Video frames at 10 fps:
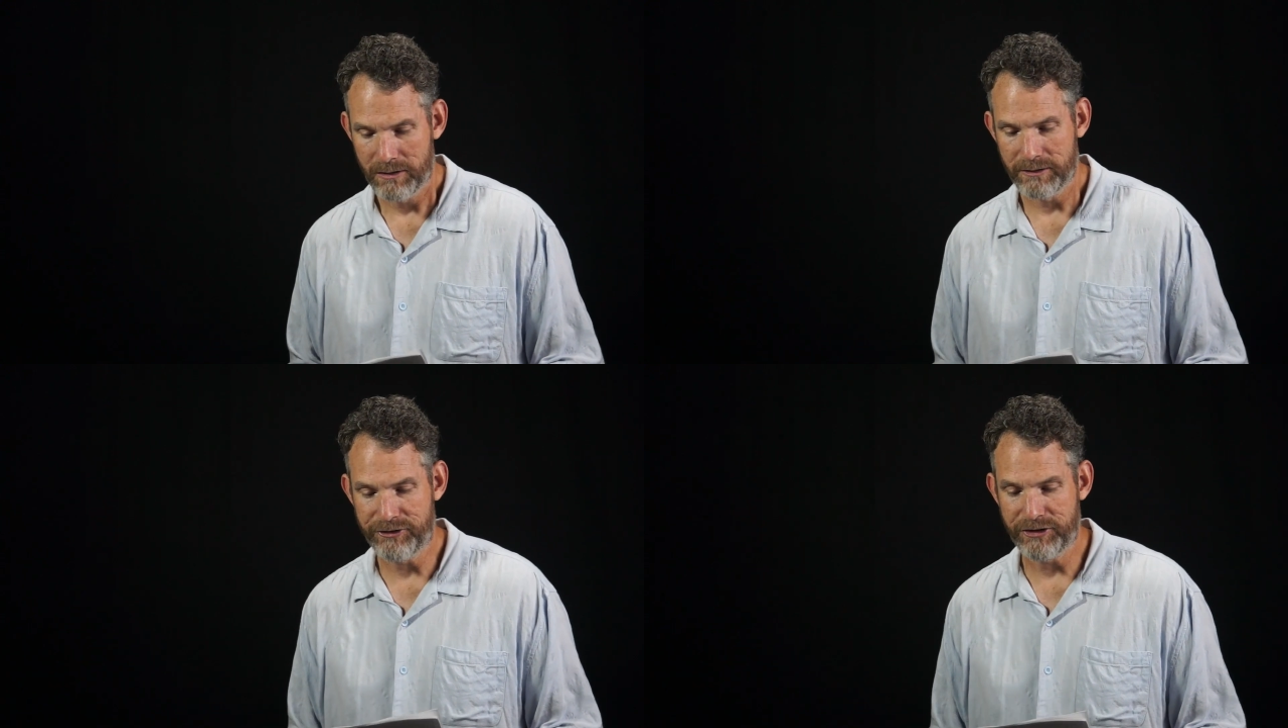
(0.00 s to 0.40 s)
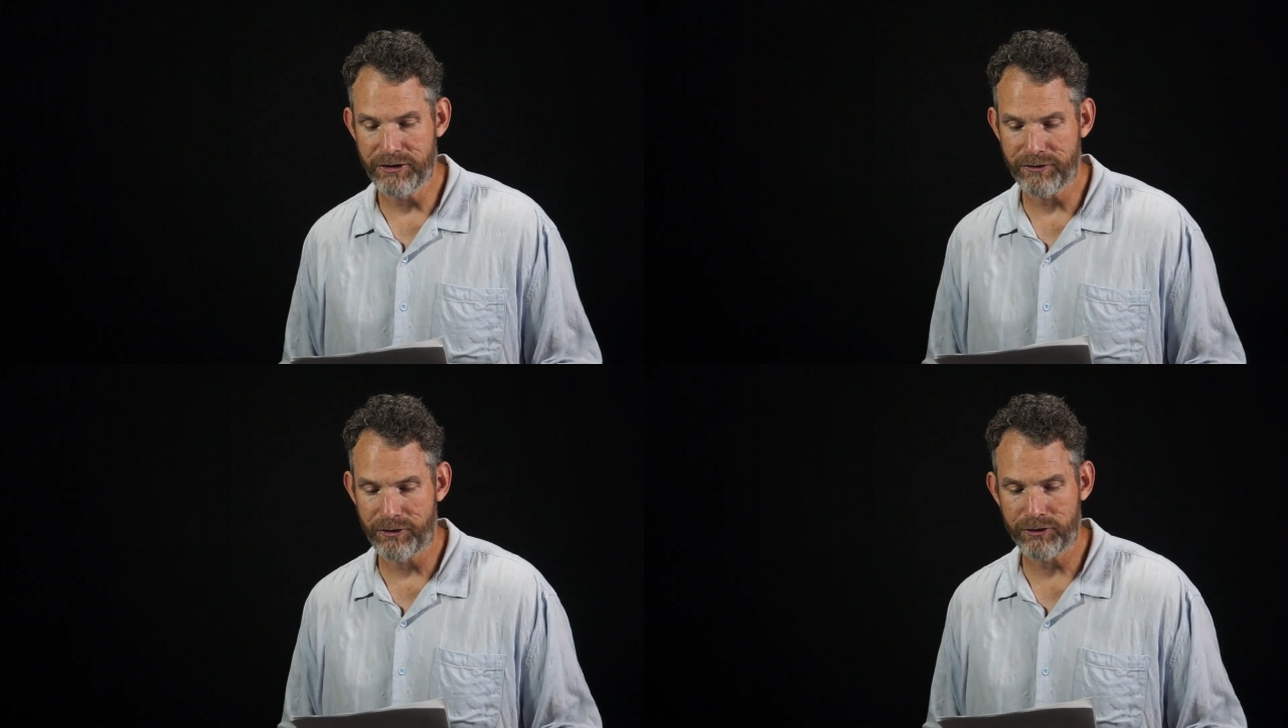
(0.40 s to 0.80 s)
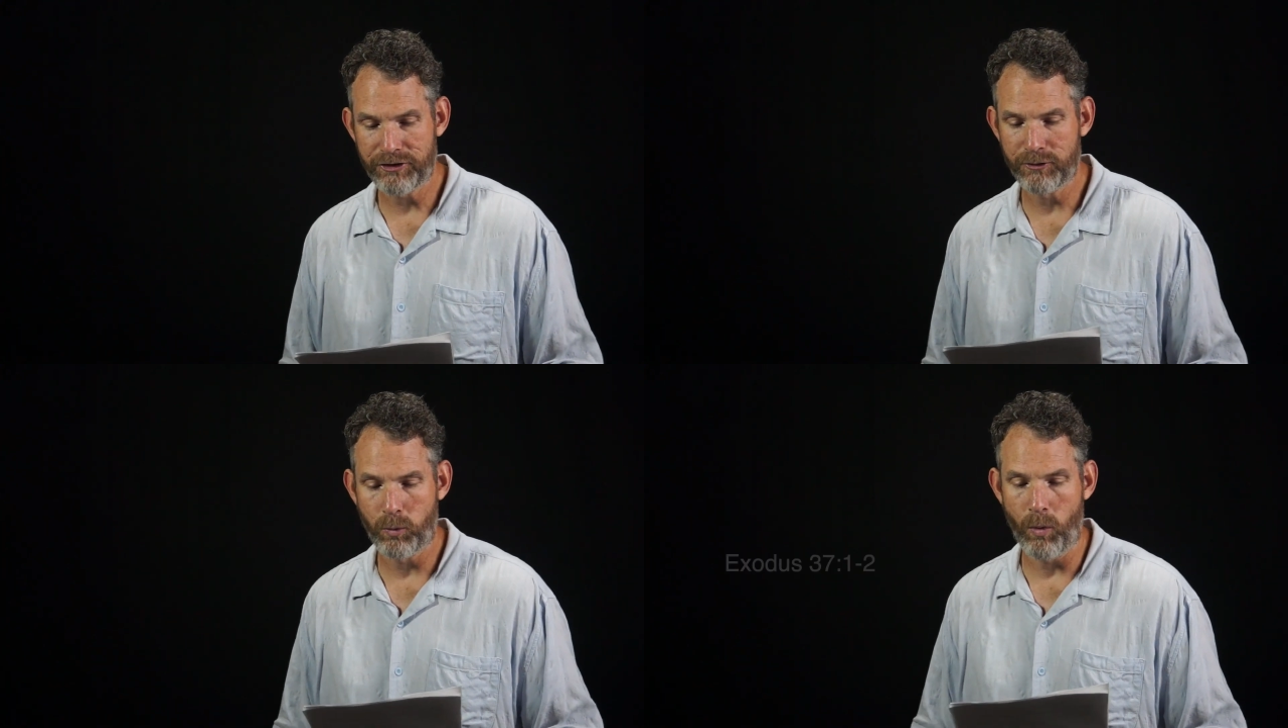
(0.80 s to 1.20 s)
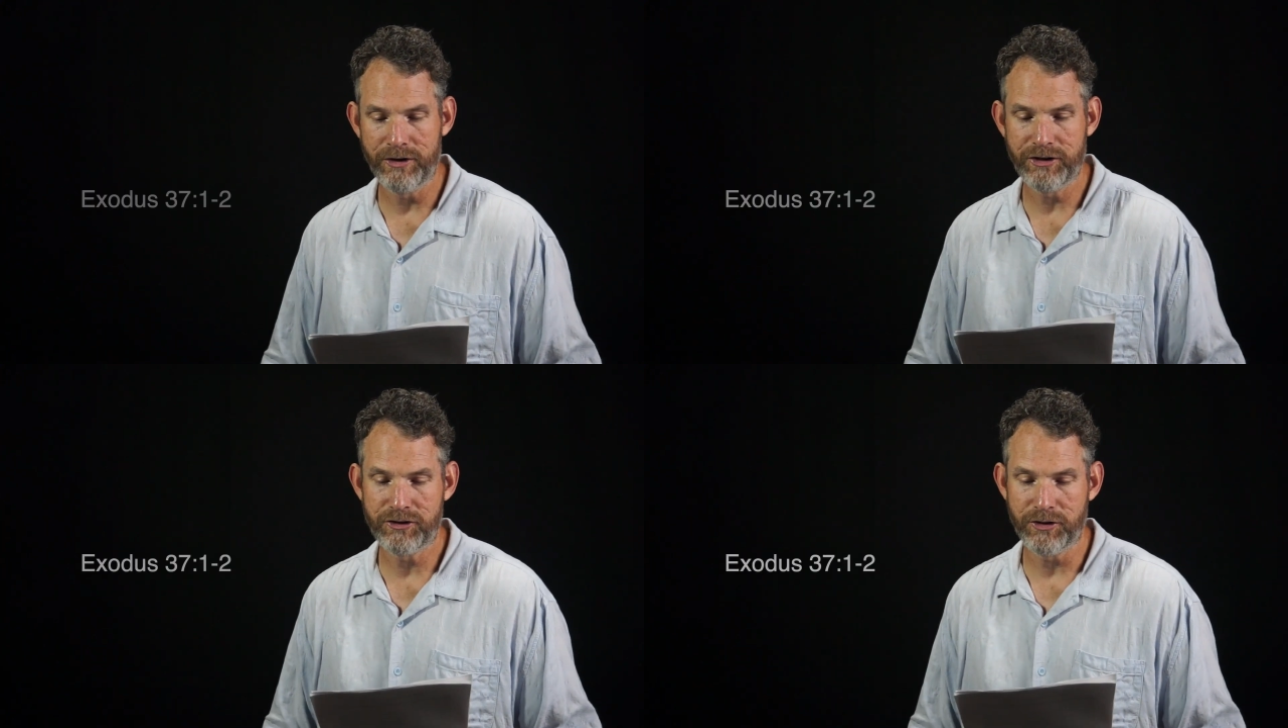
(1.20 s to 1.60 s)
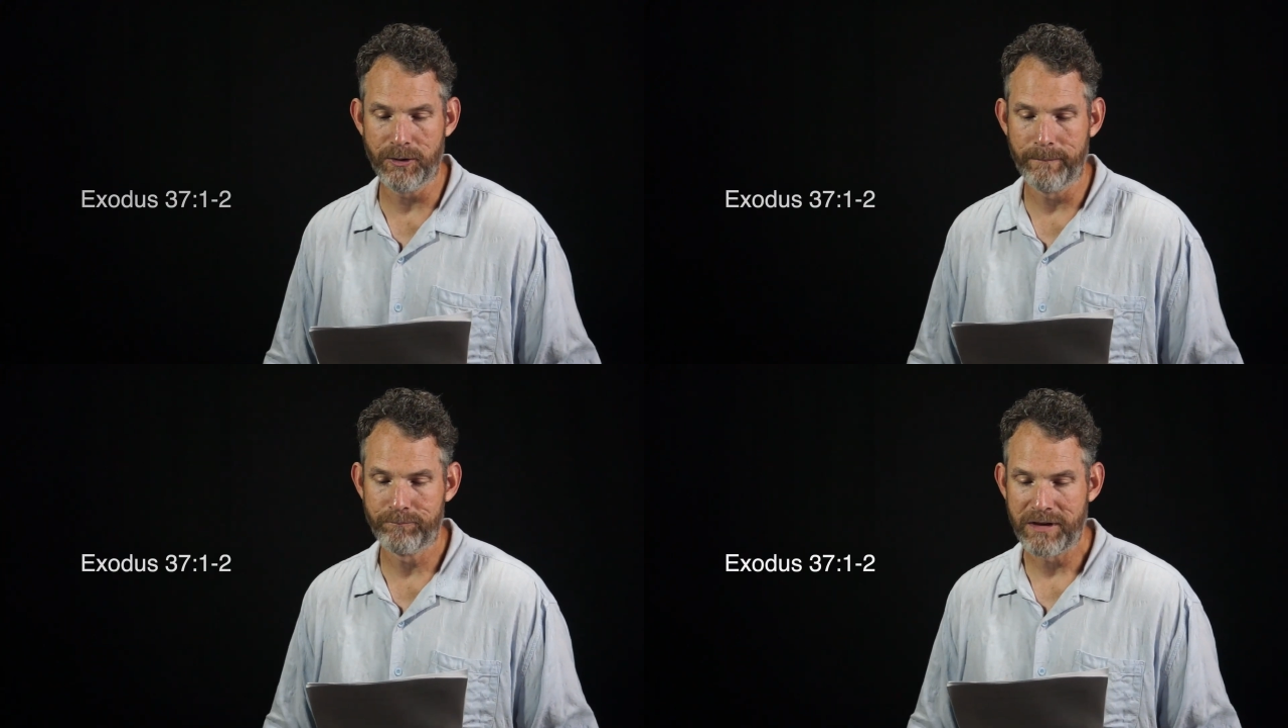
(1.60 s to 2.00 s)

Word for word: Listen to verses 1 to 2.